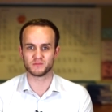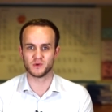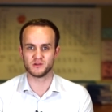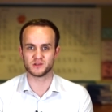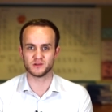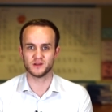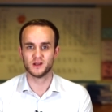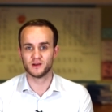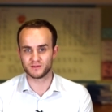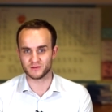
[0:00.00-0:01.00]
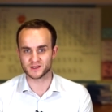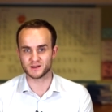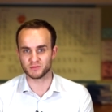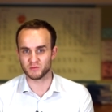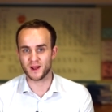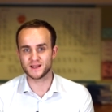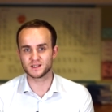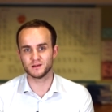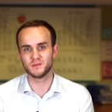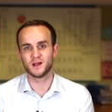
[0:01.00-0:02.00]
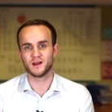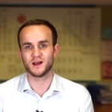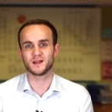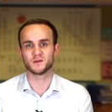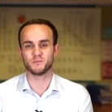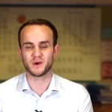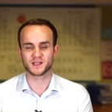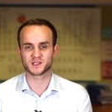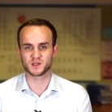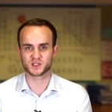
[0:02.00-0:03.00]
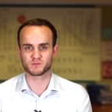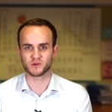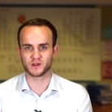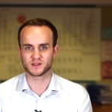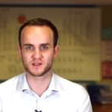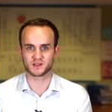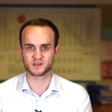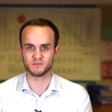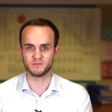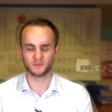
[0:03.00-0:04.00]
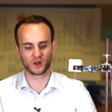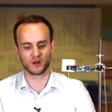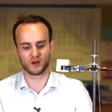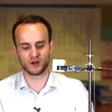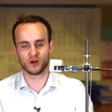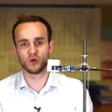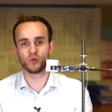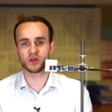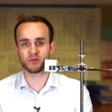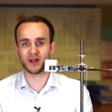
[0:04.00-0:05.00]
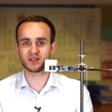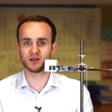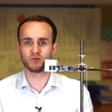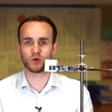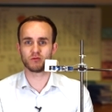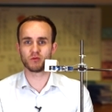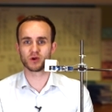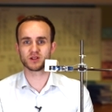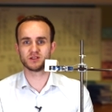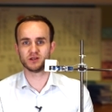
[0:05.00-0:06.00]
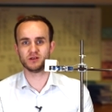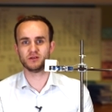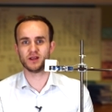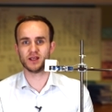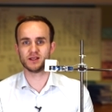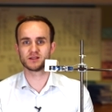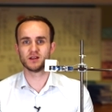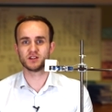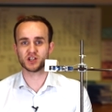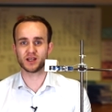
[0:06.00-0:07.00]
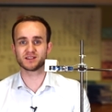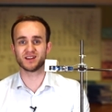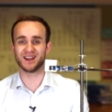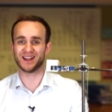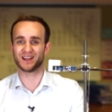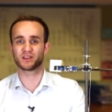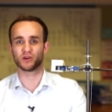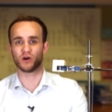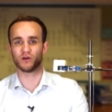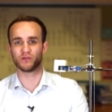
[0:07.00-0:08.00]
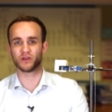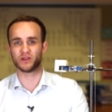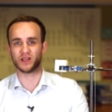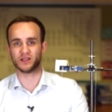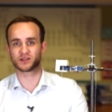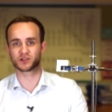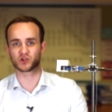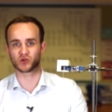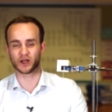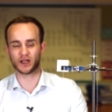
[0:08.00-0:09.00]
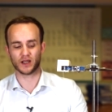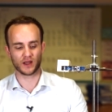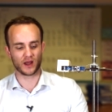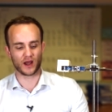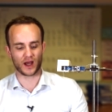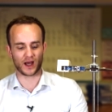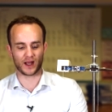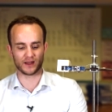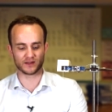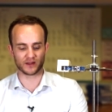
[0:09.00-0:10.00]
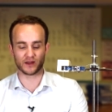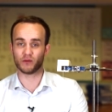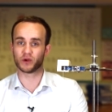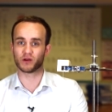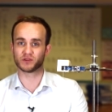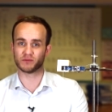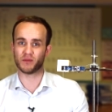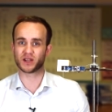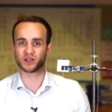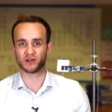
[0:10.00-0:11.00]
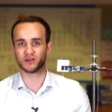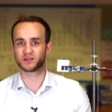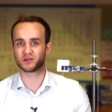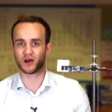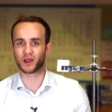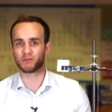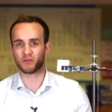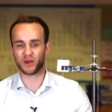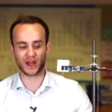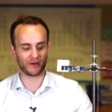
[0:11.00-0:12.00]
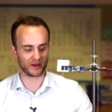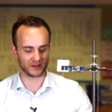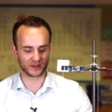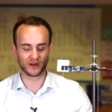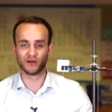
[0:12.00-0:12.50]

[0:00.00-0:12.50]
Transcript: motion for a simple pendulum and a mass spring system. With the pendulum what we want to do is change the length of the string and then we're going to measure the time period